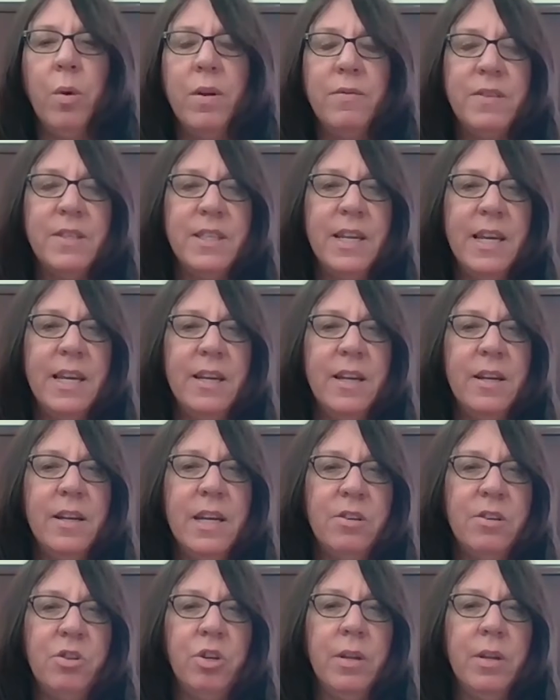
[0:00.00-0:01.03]
we've seen
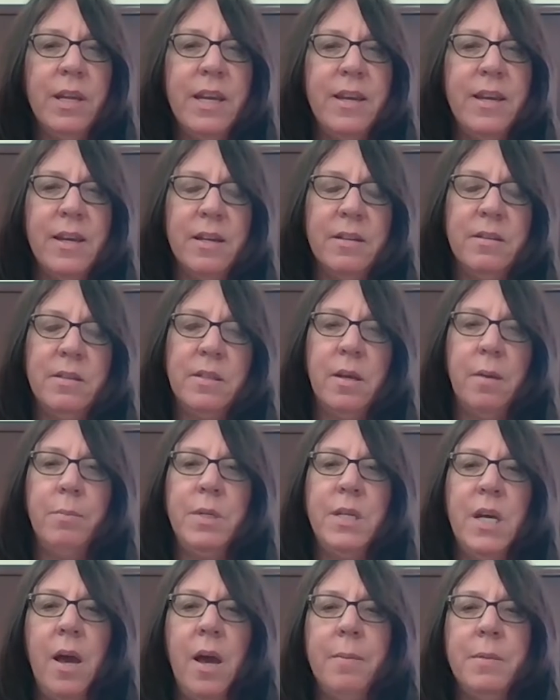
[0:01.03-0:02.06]
initially is
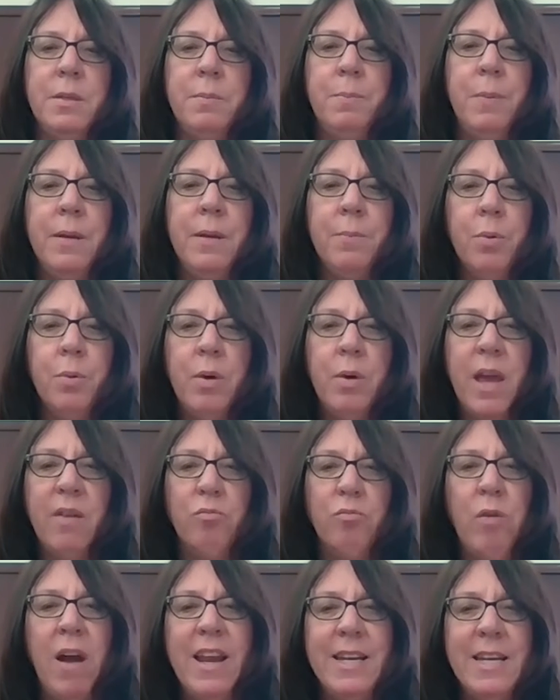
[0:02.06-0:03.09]
sometimes people
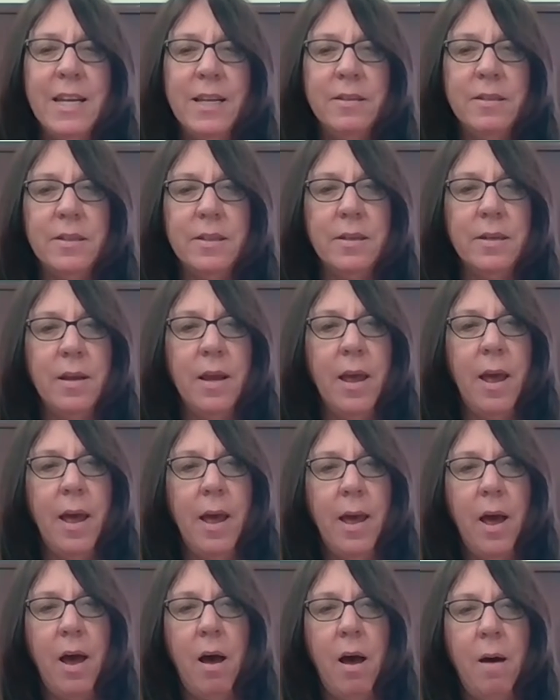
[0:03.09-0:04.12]
get redness
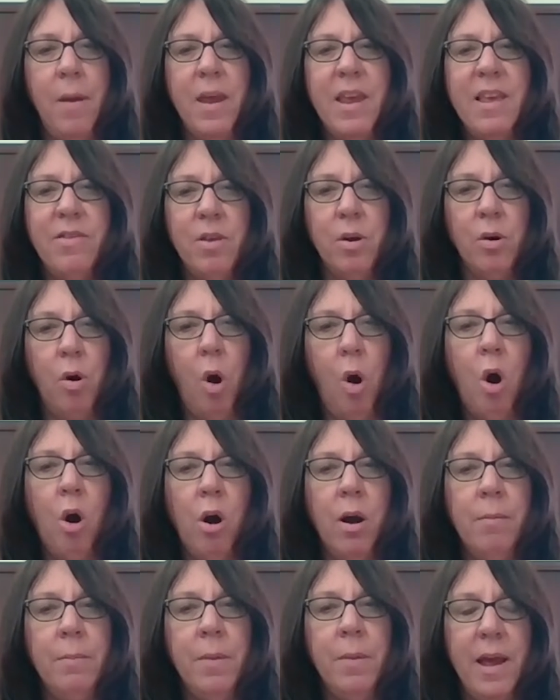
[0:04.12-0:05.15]
in their
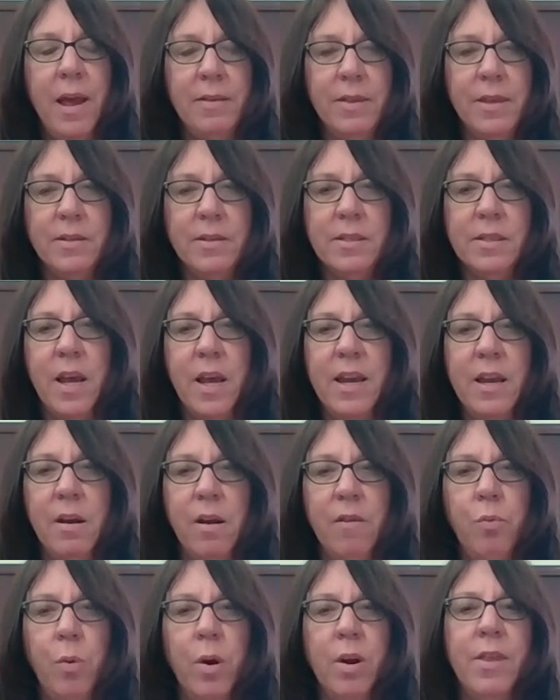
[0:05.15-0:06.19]
arm at the site
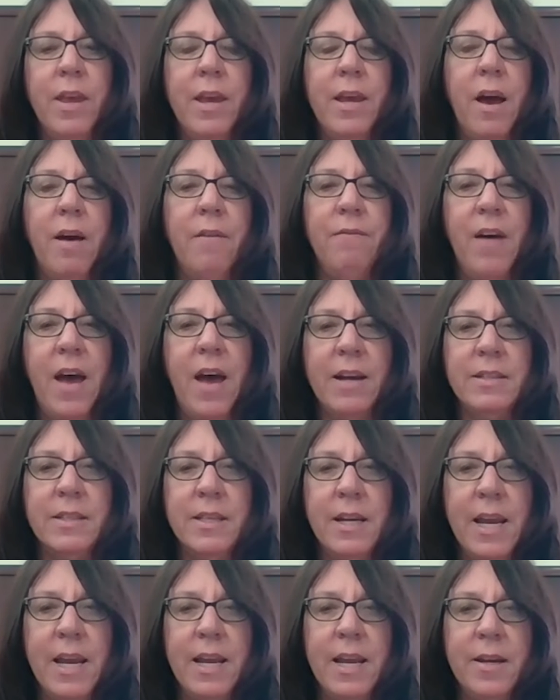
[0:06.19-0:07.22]
of where they got
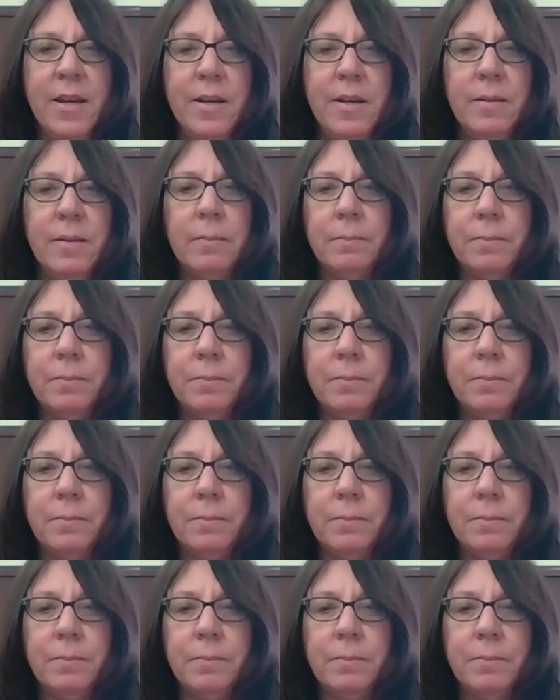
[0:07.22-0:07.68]
vaccinated.